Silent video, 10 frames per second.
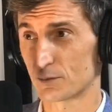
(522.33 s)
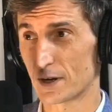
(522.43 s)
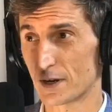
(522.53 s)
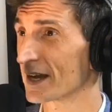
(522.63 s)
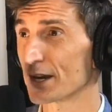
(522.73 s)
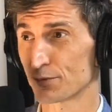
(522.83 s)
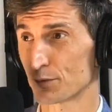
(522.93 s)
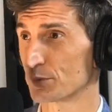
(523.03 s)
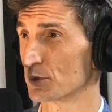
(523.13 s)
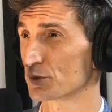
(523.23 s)
any kind of
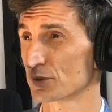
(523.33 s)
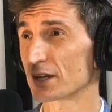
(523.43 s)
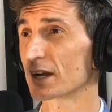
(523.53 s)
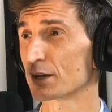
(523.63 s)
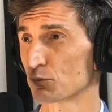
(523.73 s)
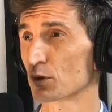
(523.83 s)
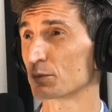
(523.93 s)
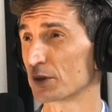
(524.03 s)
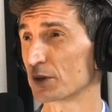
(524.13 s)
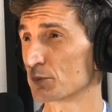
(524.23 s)
abuse, any kind of
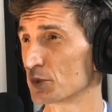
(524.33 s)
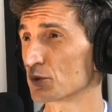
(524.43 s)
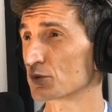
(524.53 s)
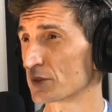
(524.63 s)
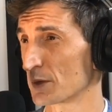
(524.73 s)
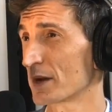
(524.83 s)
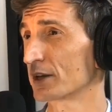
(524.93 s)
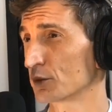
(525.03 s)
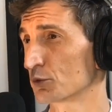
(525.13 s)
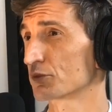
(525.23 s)
workplace abuse, they might
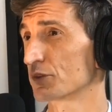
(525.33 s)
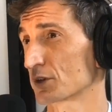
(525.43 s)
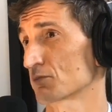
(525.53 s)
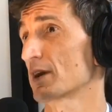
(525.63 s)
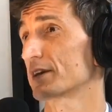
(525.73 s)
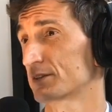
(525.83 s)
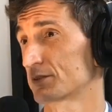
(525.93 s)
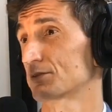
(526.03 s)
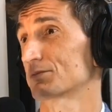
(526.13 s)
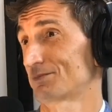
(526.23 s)
lose their right
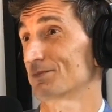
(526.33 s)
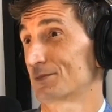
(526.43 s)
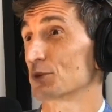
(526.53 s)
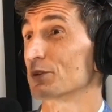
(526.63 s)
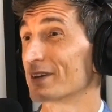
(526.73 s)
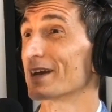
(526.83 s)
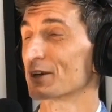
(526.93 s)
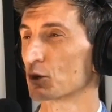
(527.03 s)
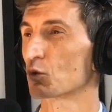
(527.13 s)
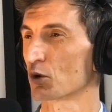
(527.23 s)
to a day
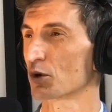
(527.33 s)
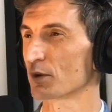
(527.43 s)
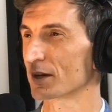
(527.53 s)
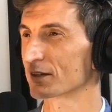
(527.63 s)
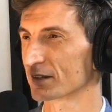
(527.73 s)
in court, right?